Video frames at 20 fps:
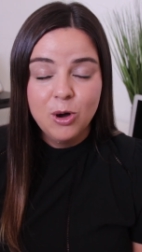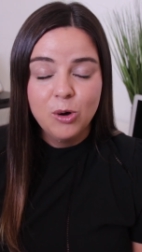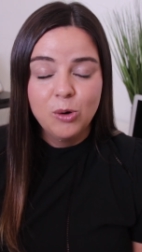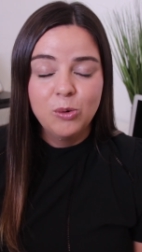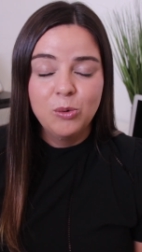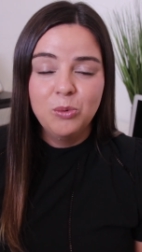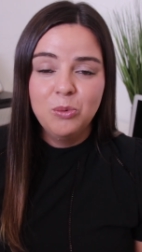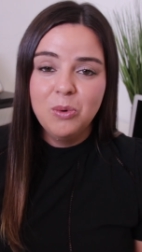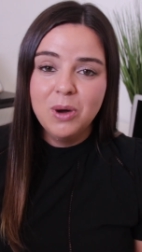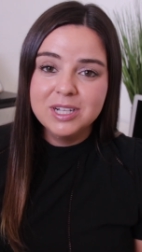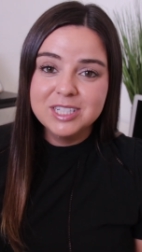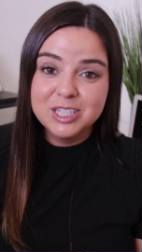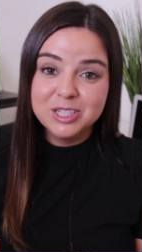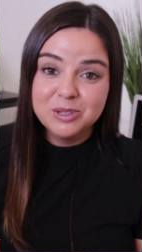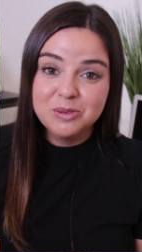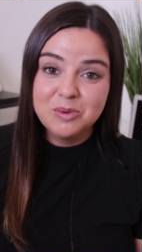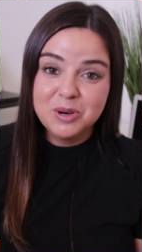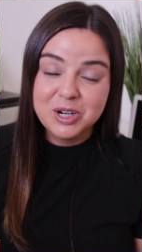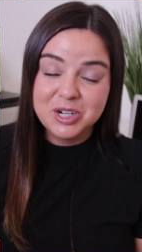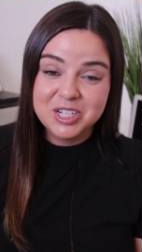what's
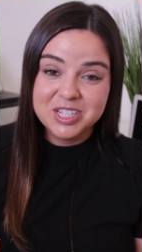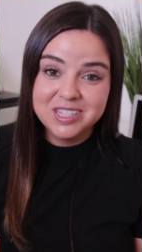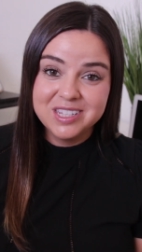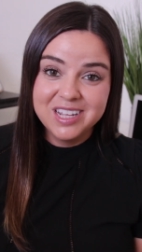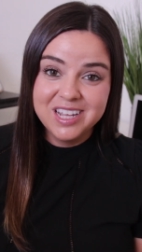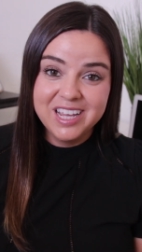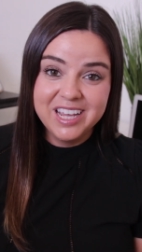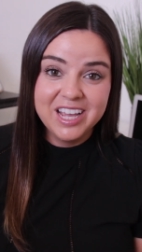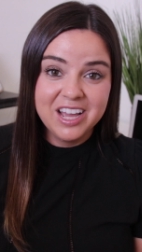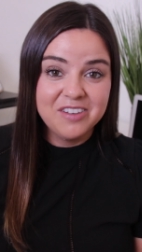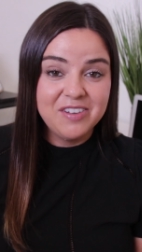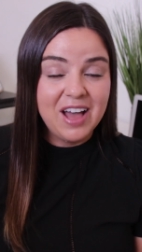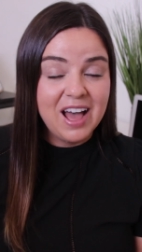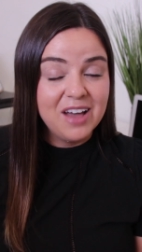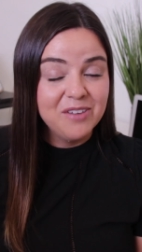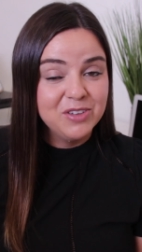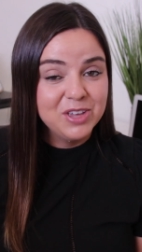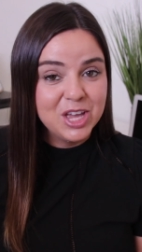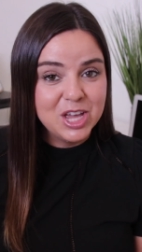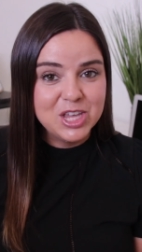the worst thing of
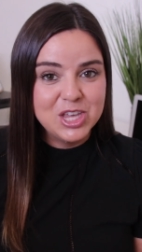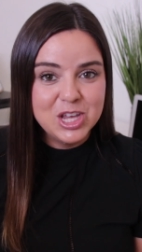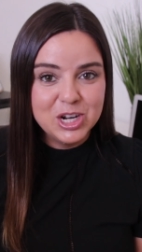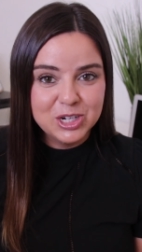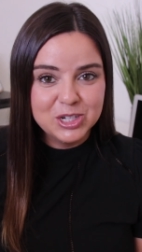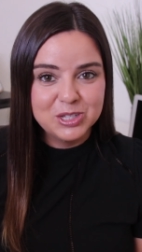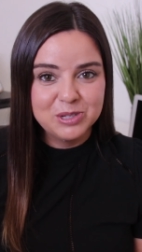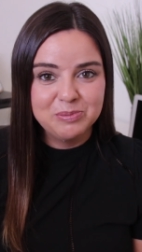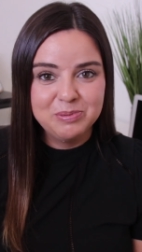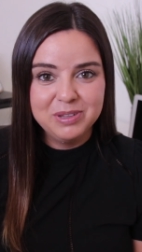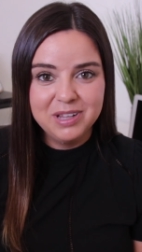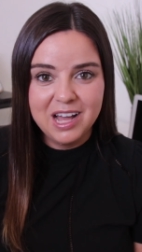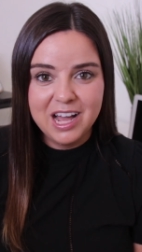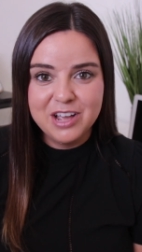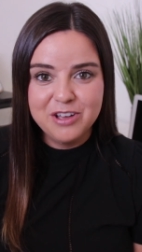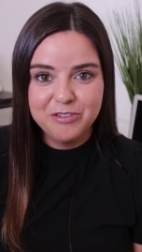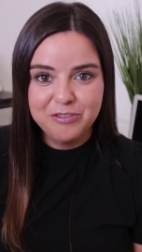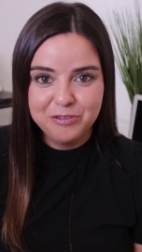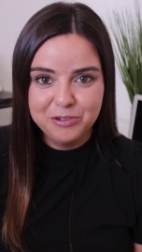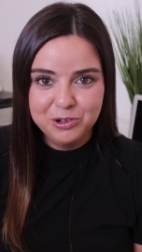having a year's supply
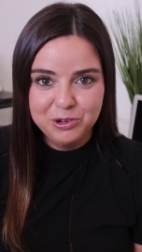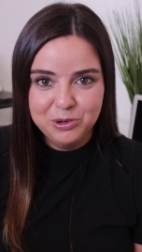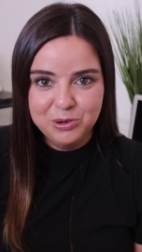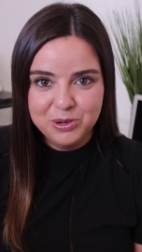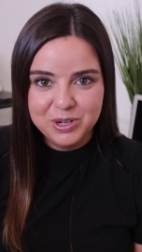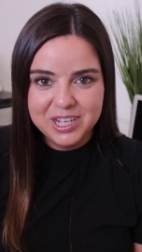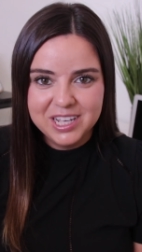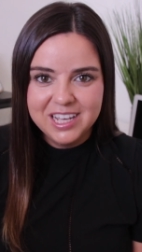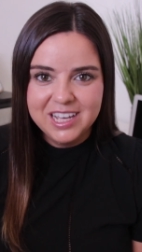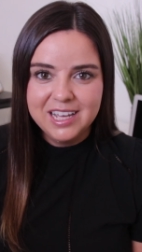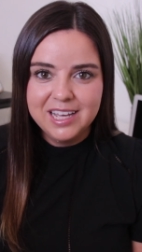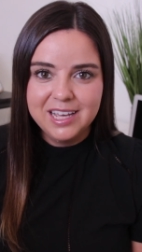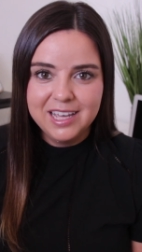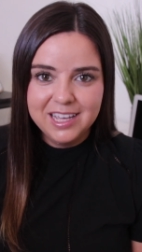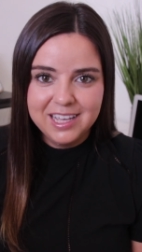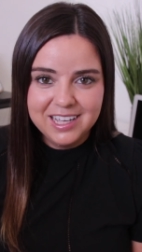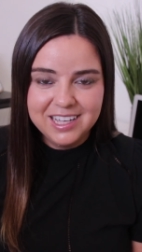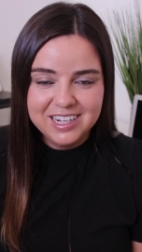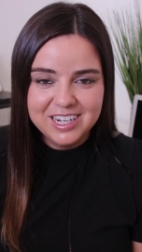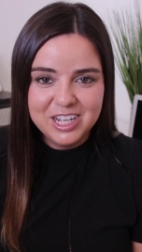of food
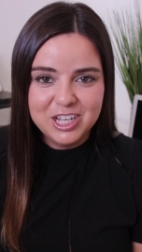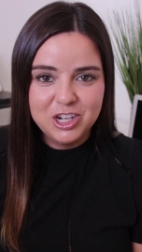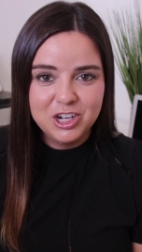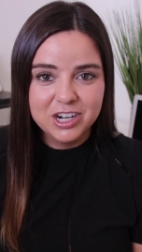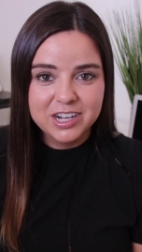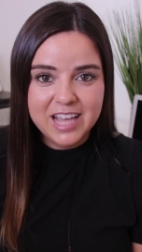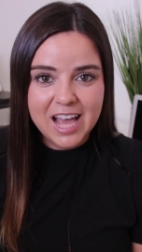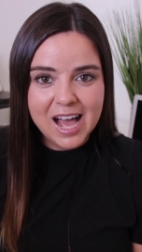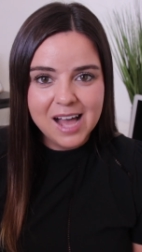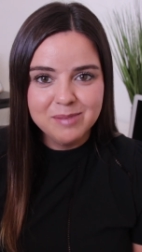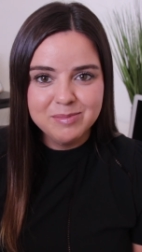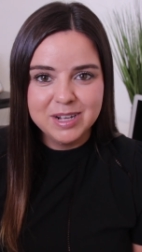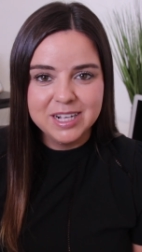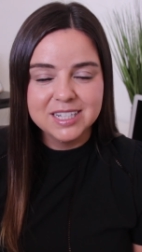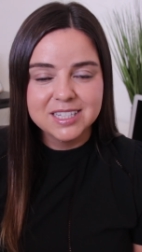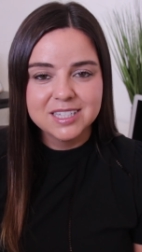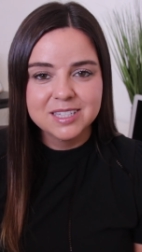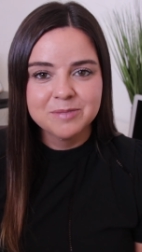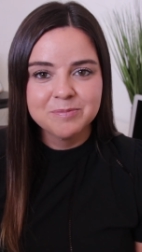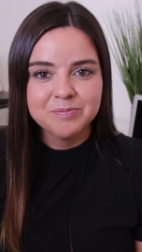in your
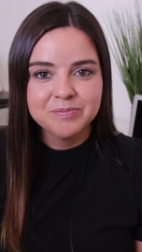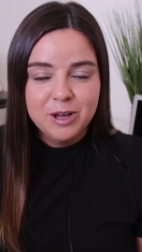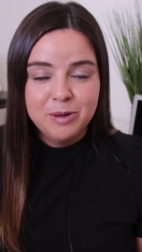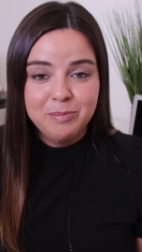cabinets?